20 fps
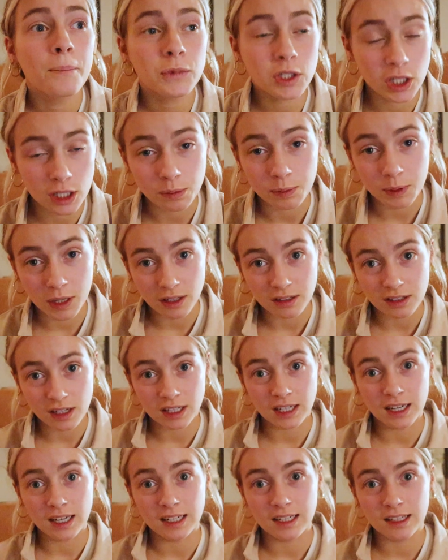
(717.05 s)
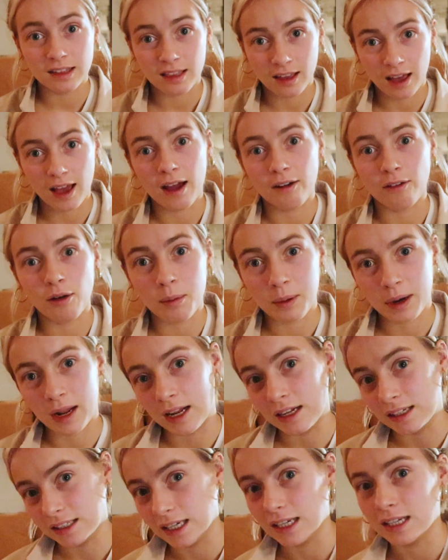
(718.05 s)
just because I needed the
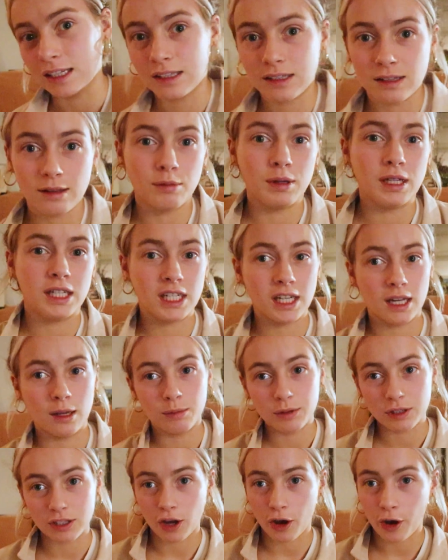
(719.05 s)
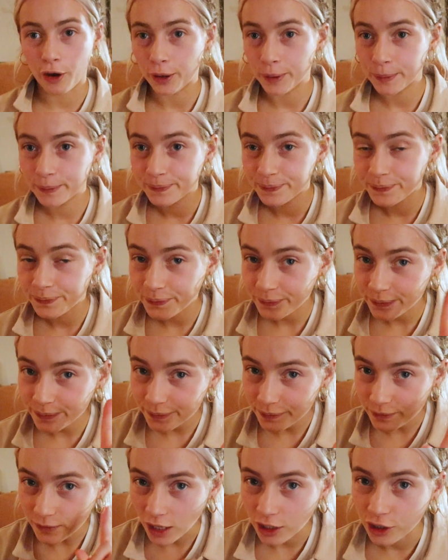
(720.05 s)
aeroplane tickets to be cheap, so
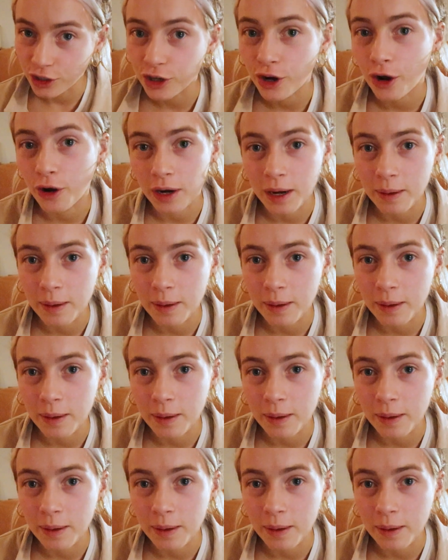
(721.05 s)
no